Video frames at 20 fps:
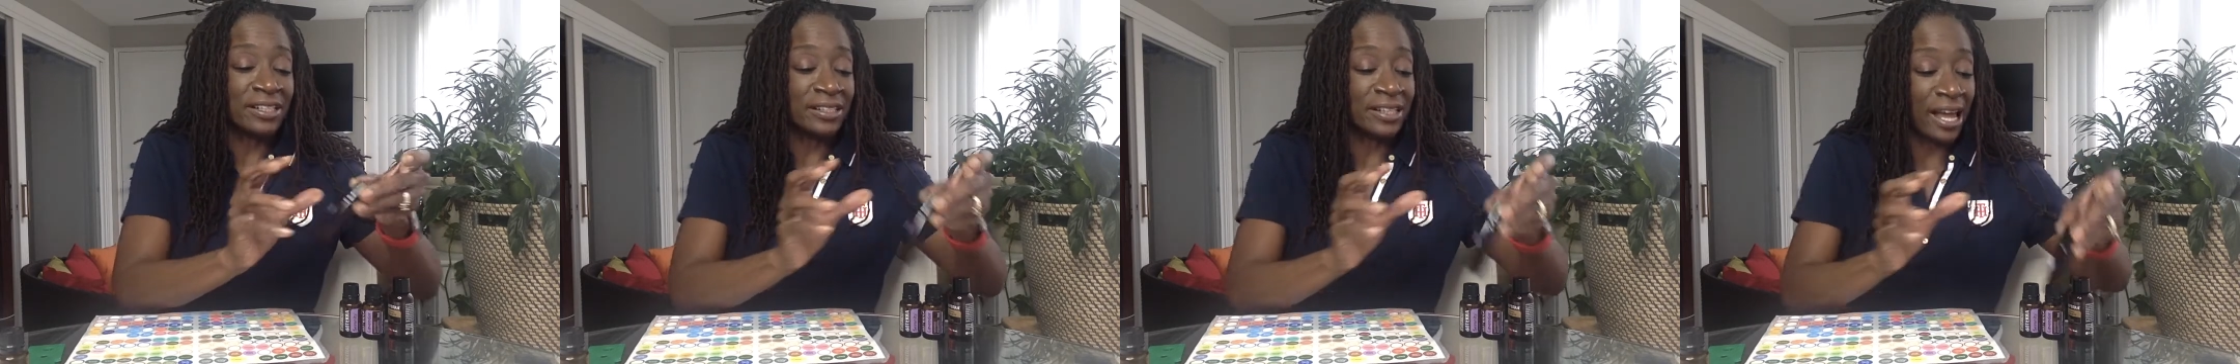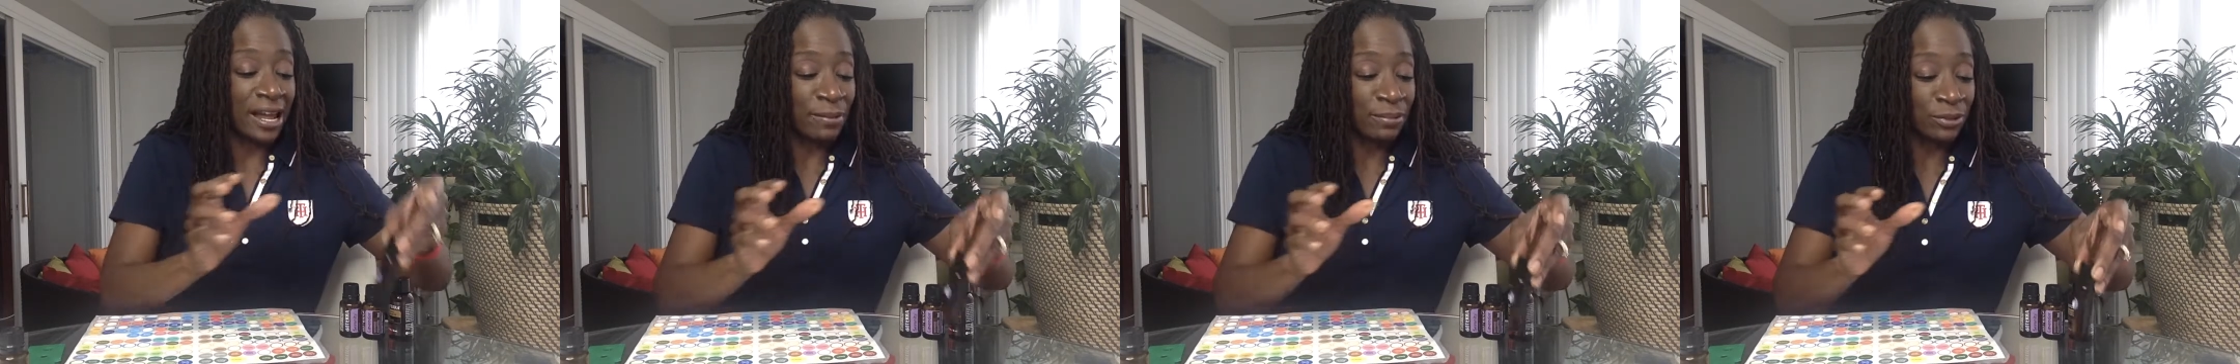
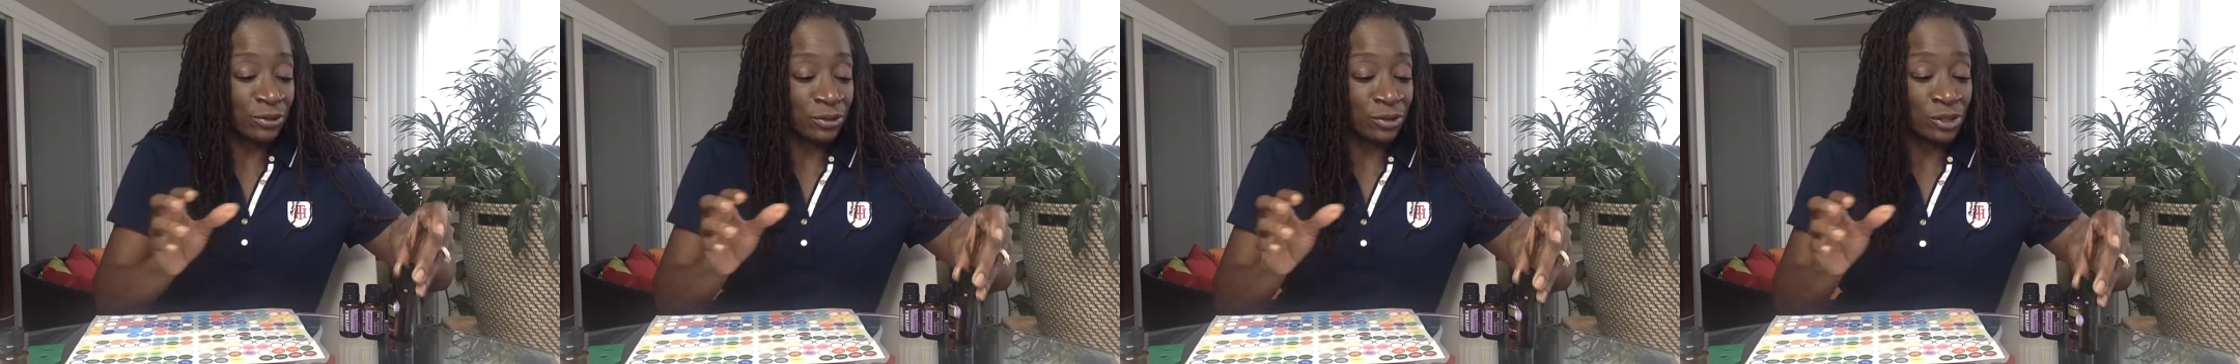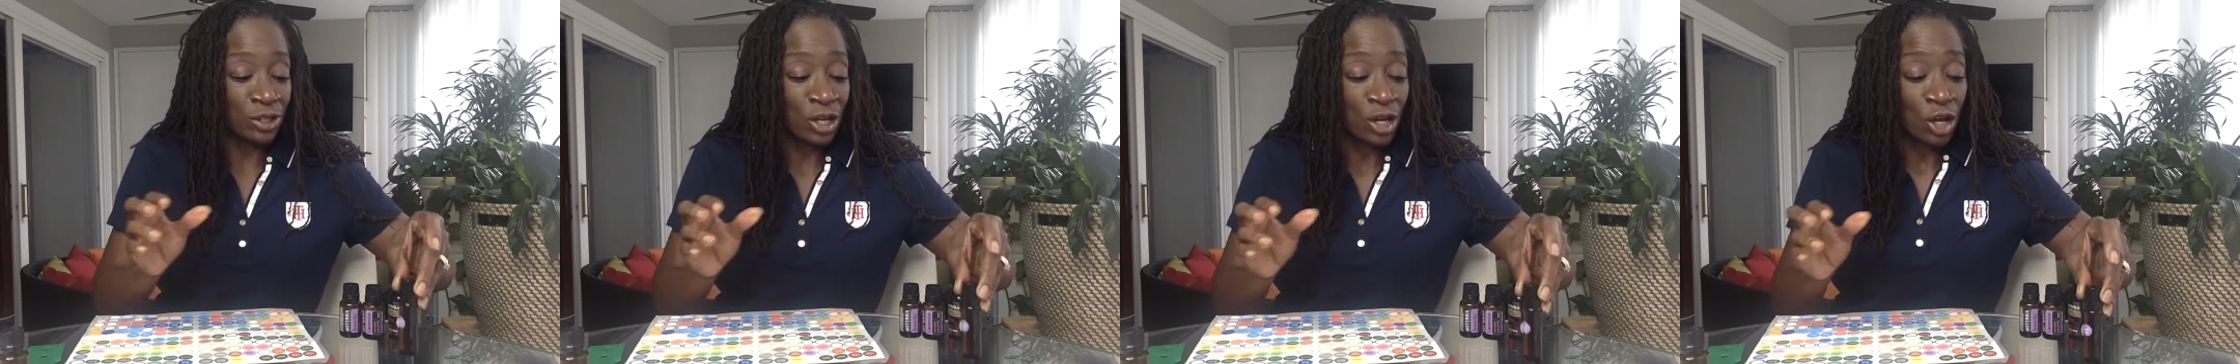
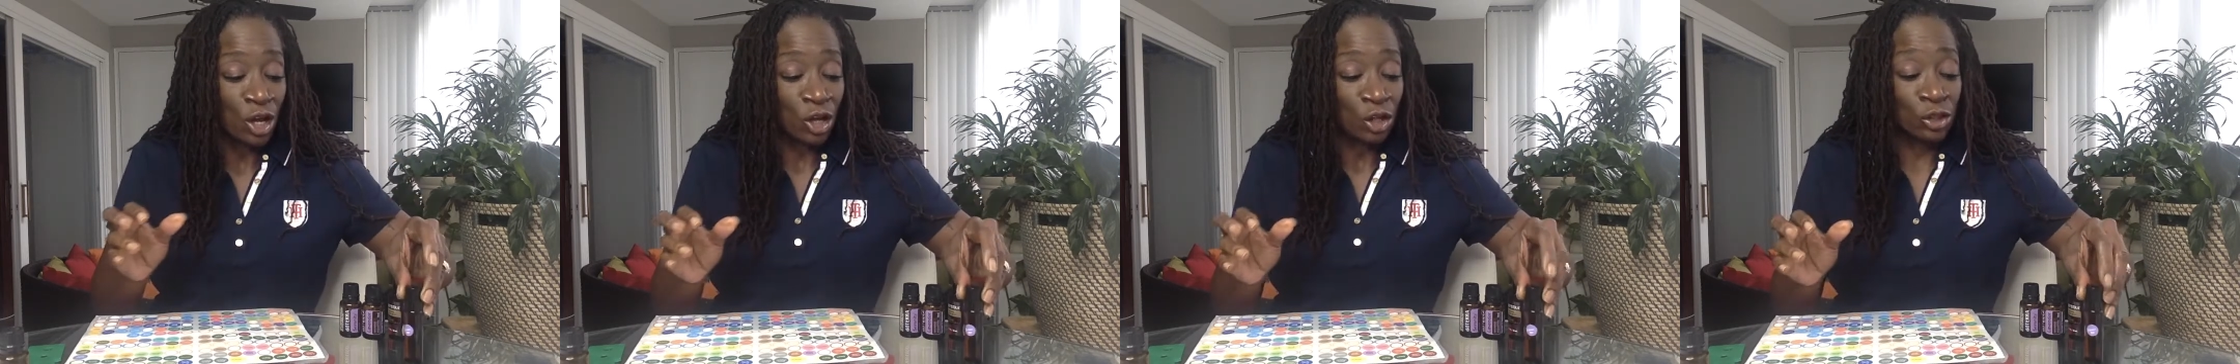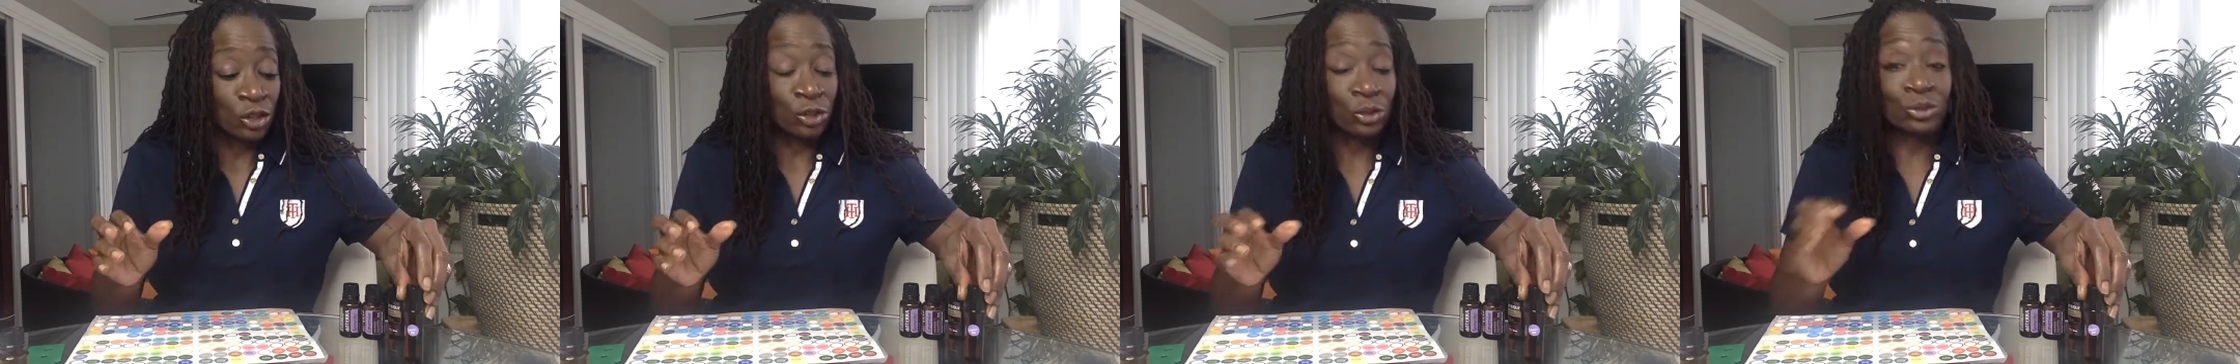labels,
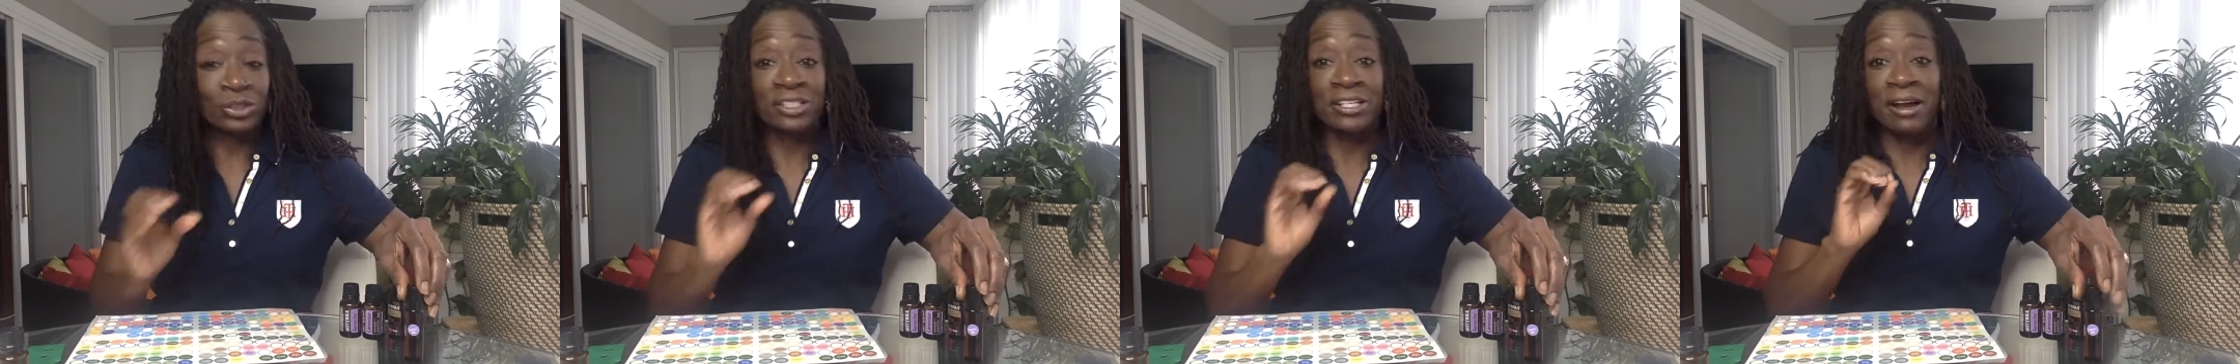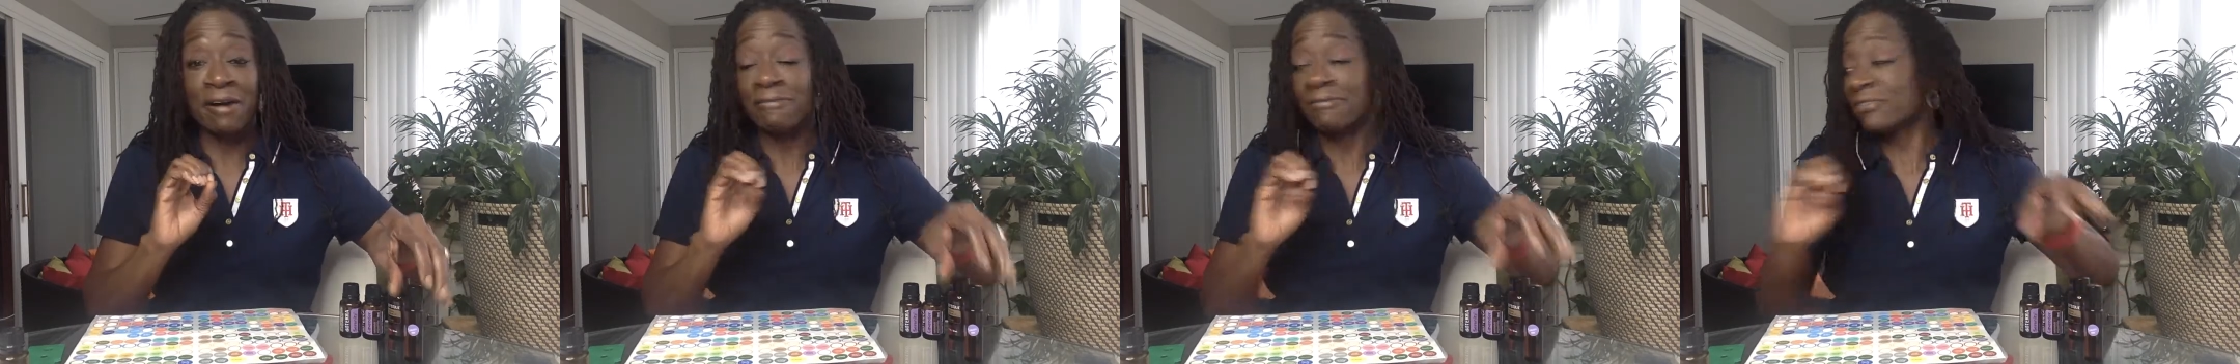you'll
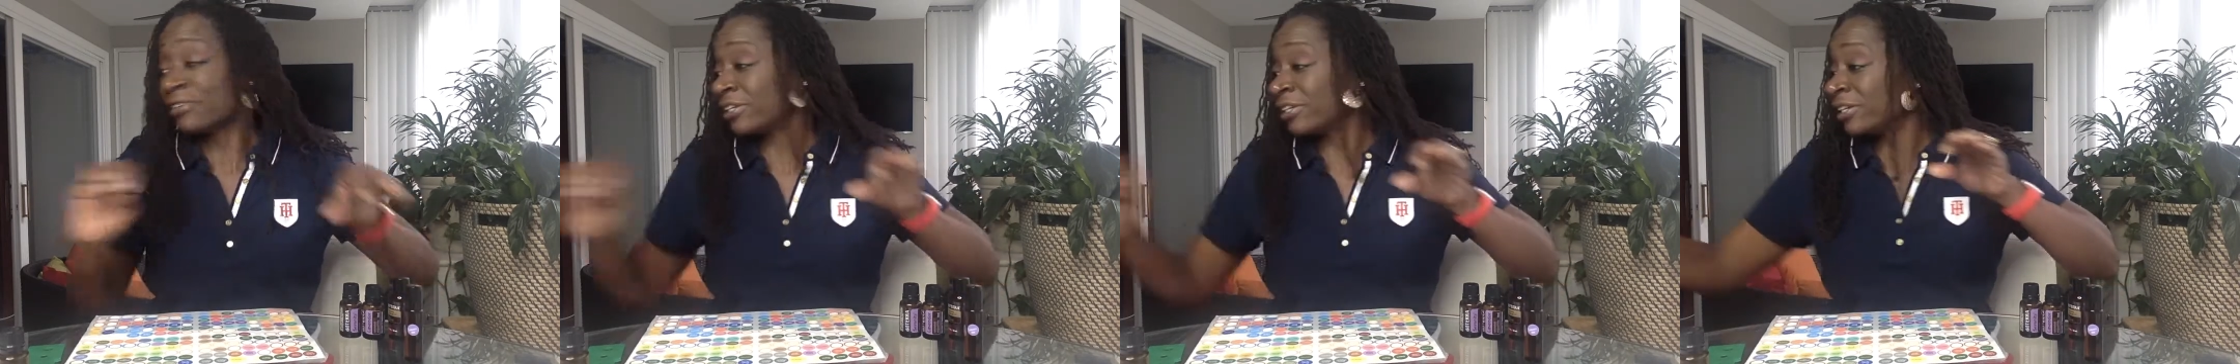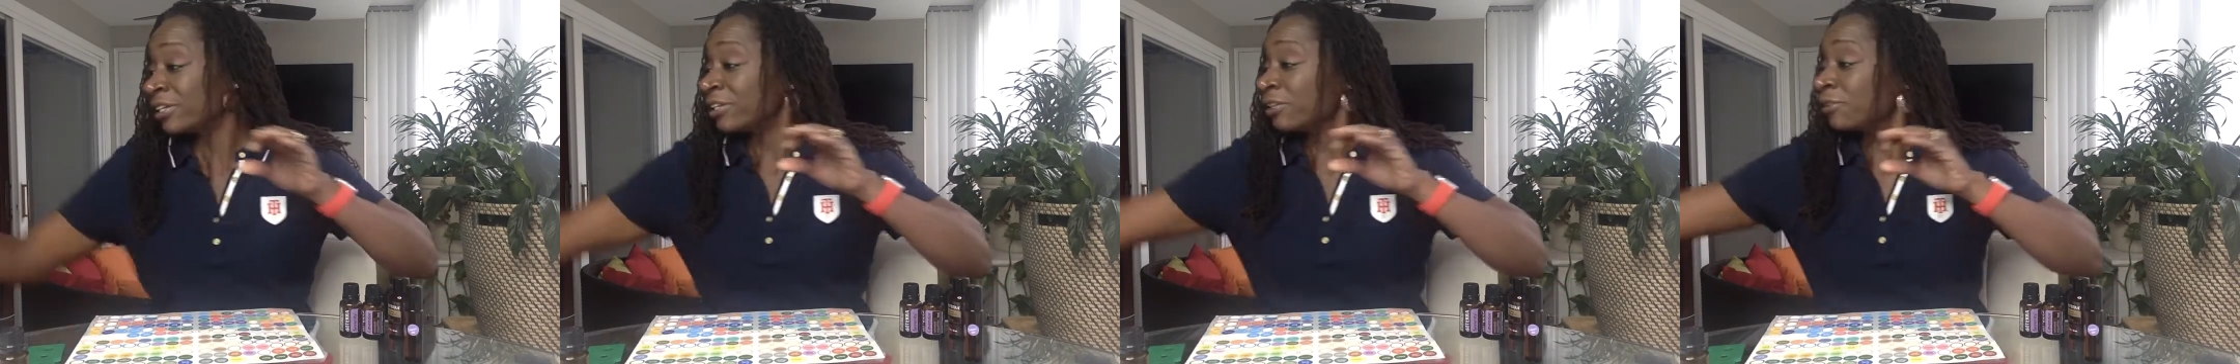definitely get